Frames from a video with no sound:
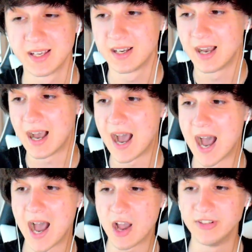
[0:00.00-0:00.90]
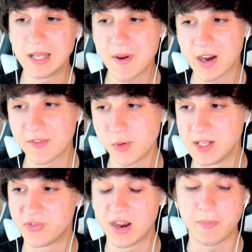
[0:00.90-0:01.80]
I feel like Minecraft community is
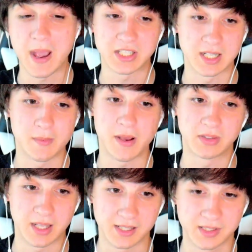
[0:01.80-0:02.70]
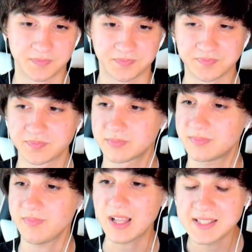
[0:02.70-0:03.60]
very passionate about things.
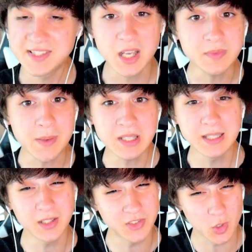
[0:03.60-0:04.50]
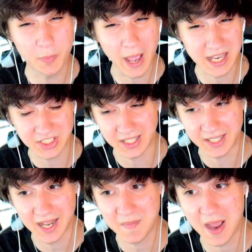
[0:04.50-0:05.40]
Sometimes a little too passionate.
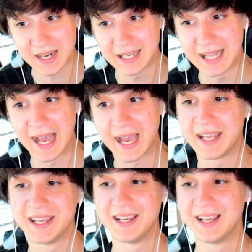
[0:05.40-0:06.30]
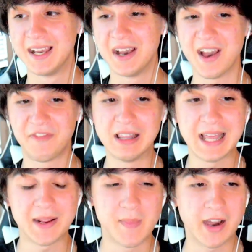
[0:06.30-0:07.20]
I'm not gonna lie. I feel like
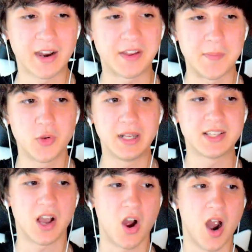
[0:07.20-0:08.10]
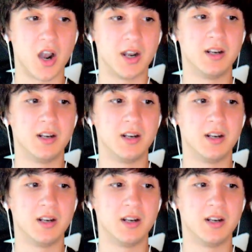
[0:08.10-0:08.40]
Minecraft communities are